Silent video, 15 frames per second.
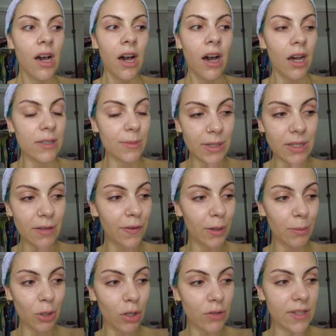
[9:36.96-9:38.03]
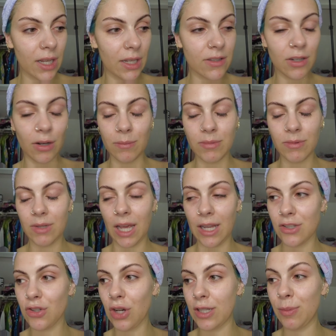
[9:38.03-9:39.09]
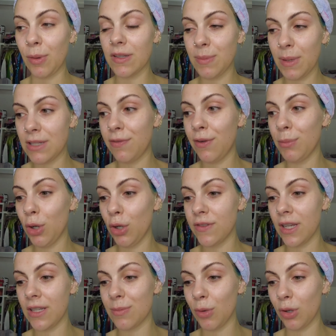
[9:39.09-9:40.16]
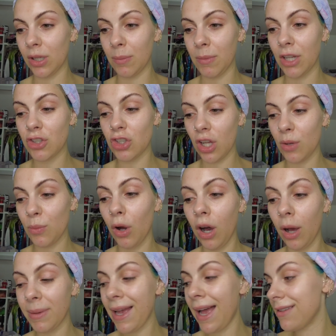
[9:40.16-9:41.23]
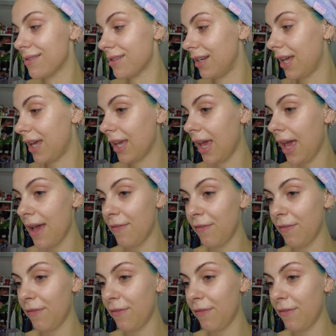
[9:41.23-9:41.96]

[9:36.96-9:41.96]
I was meant to film content, sorry I'm getting distracted, but I was meant to film content tomorrow and I'm like, do you know what, I'm cancelling it,